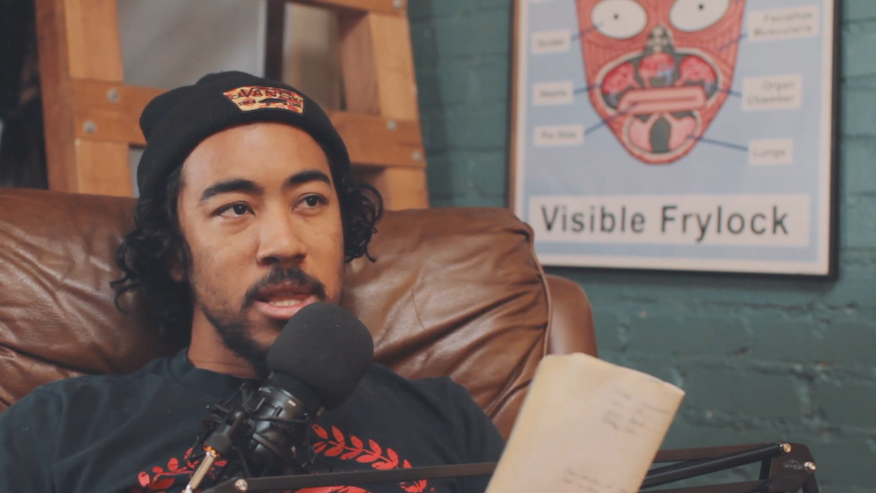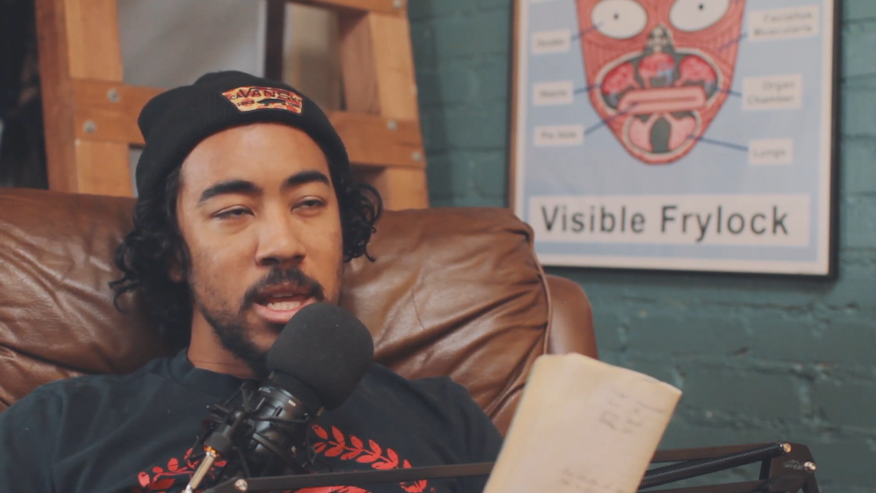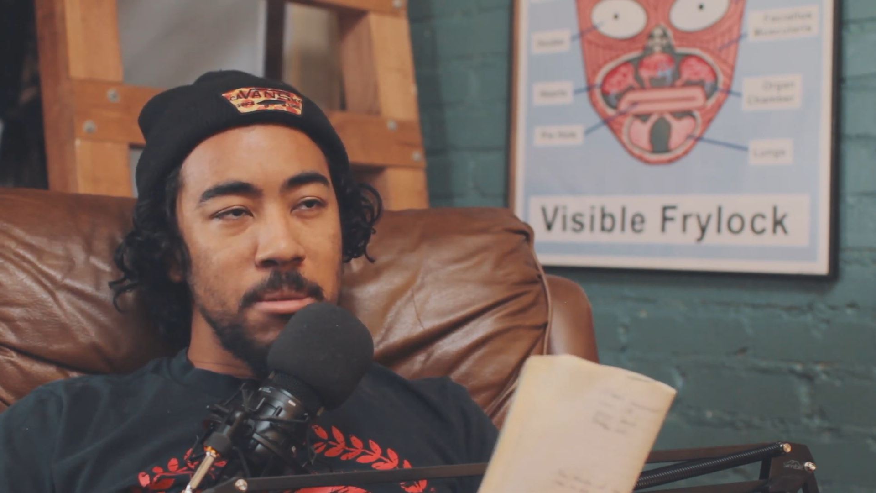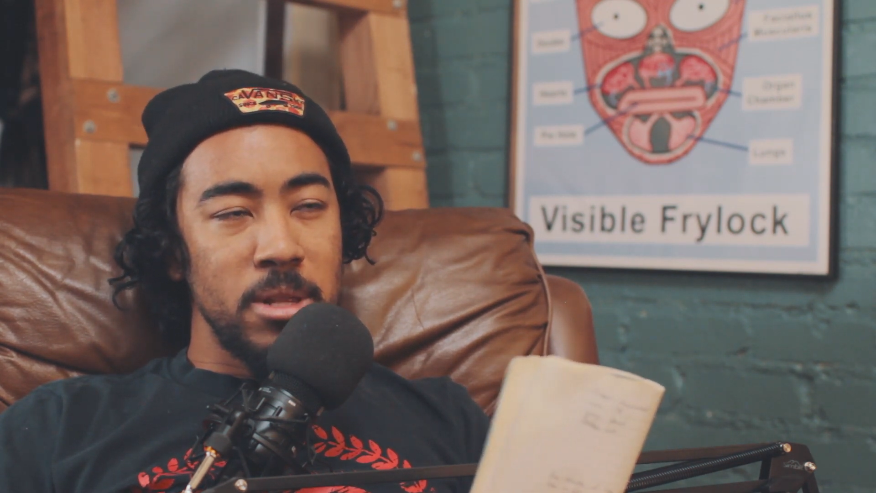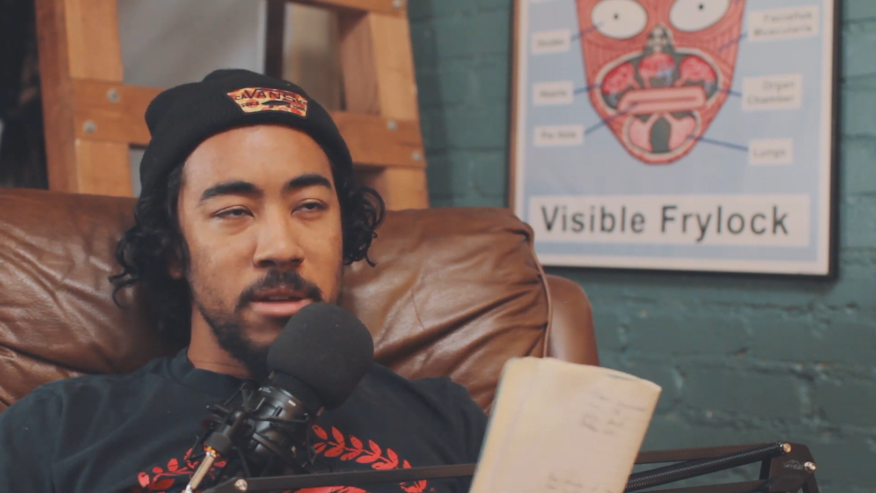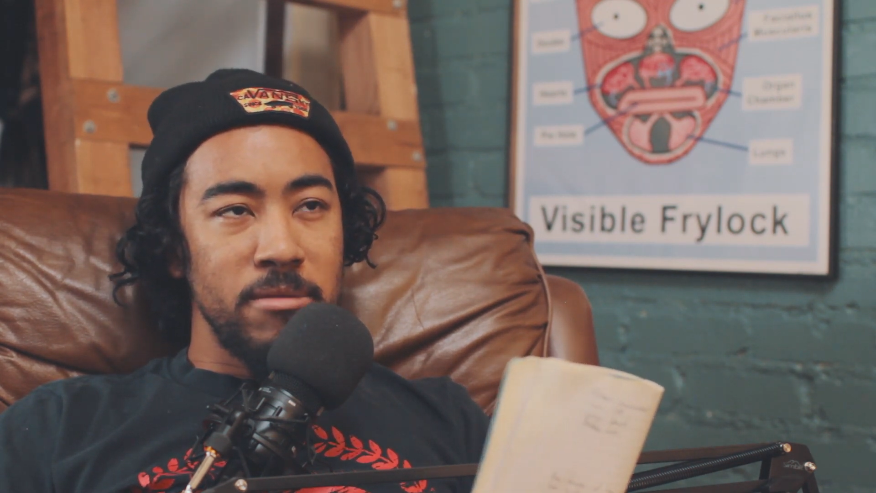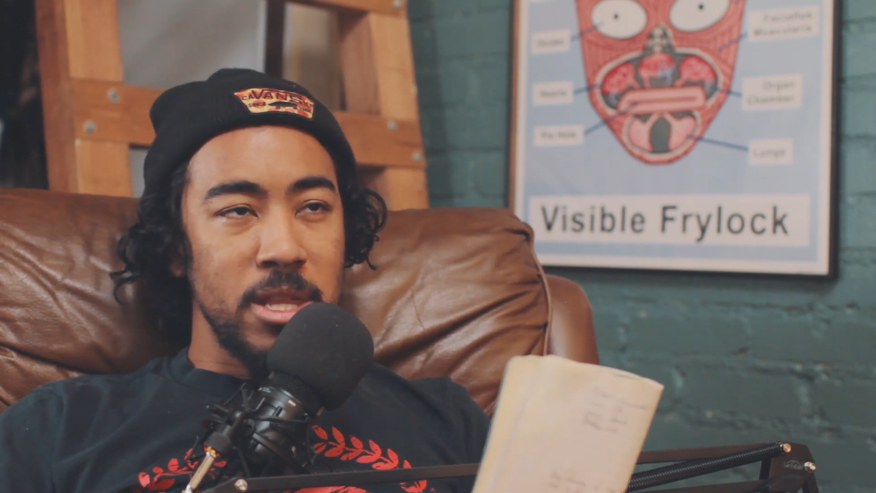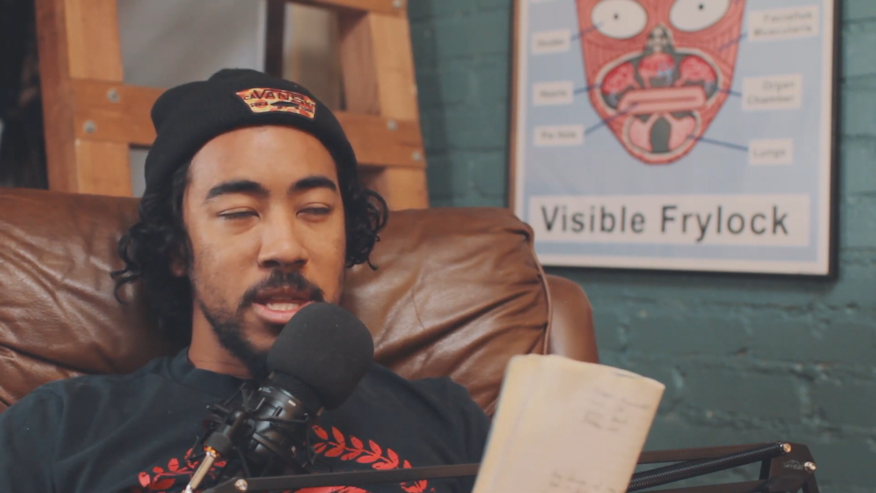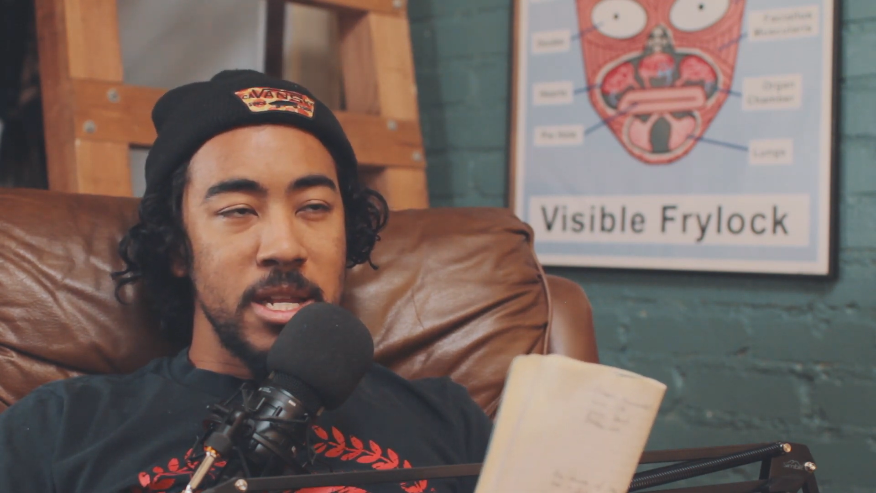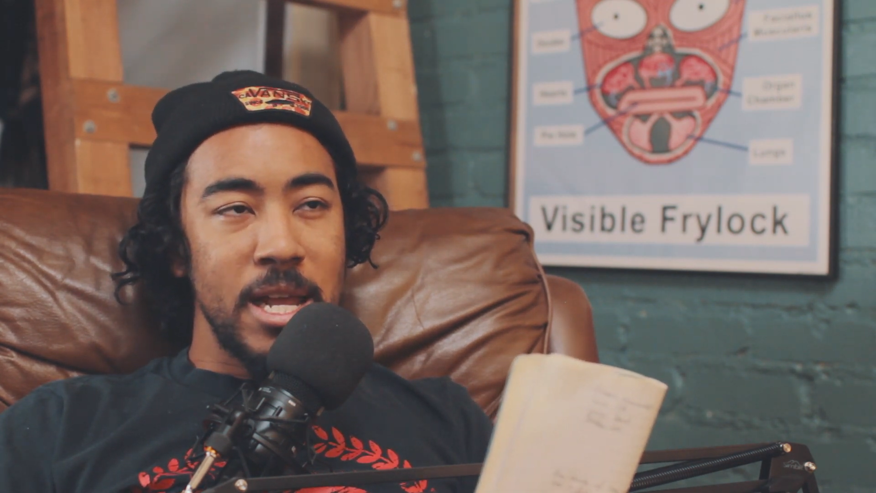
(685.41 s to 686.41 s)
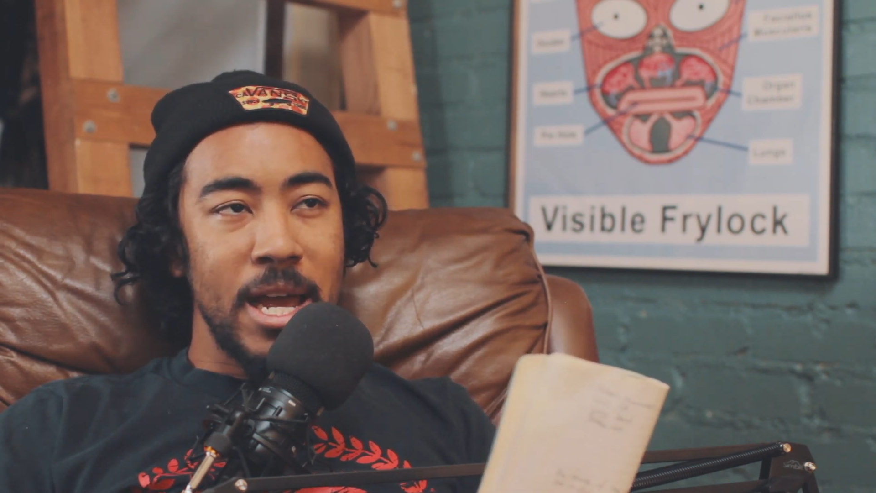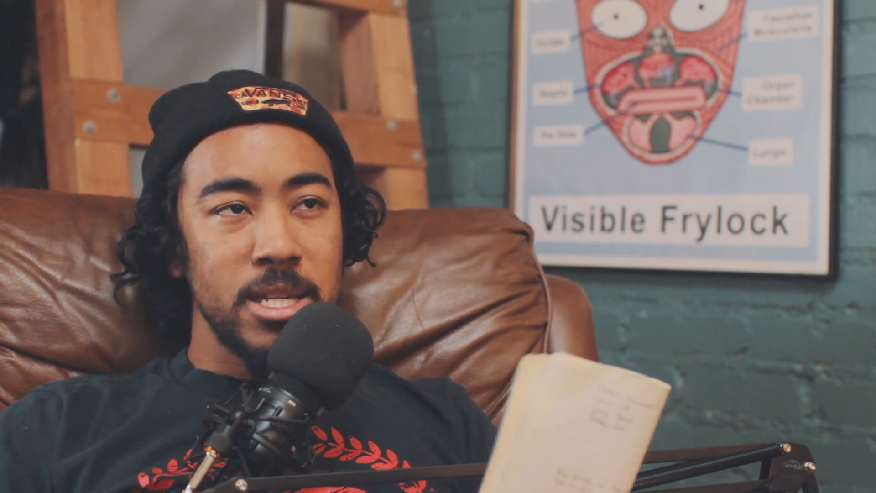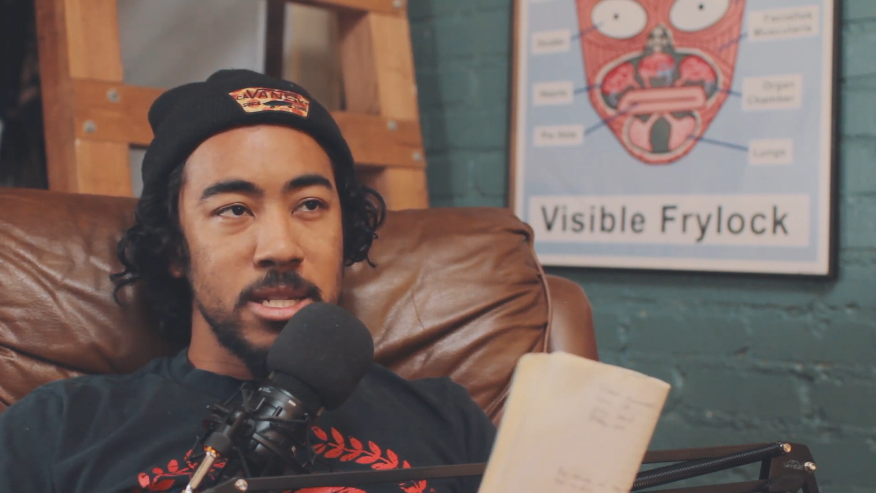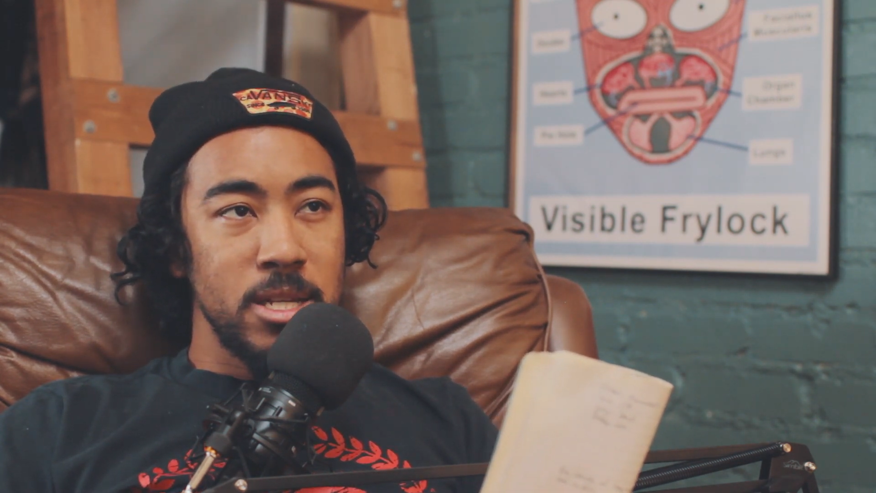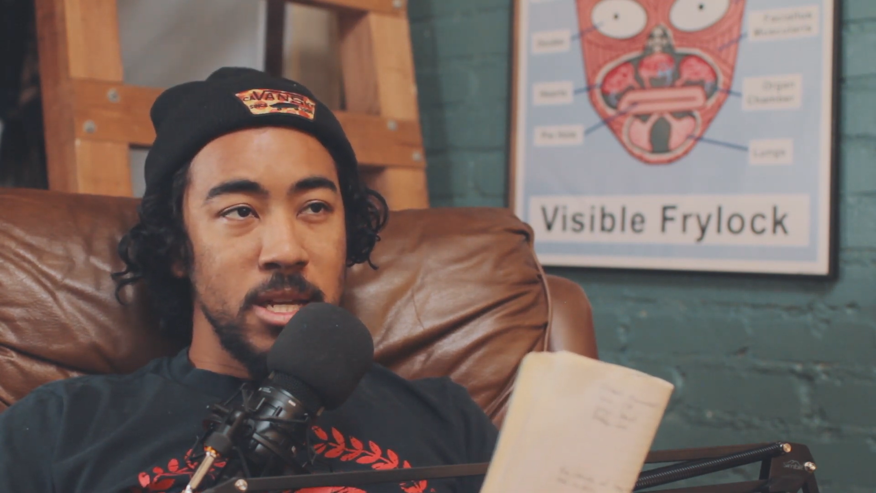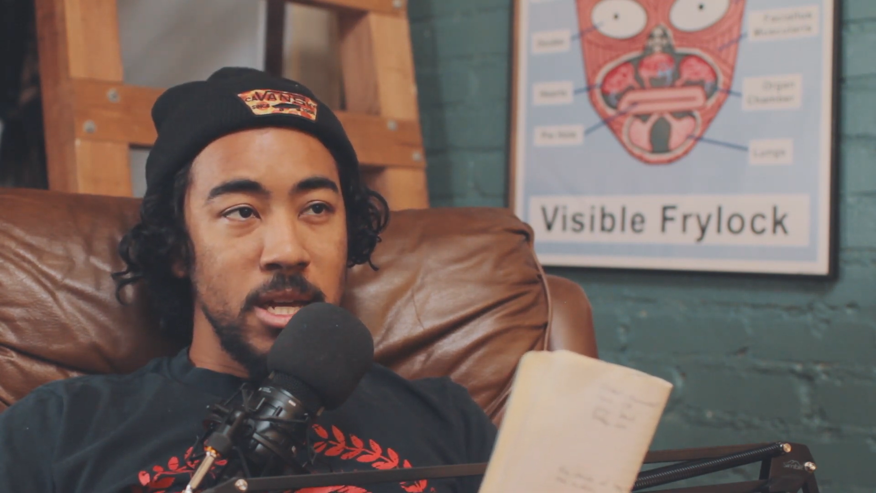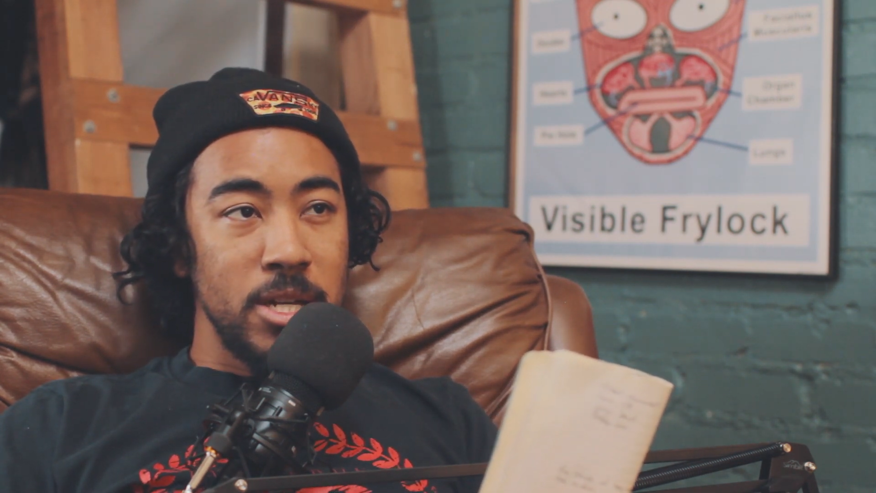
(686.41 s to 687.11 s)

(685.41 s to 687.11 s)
they believe that the next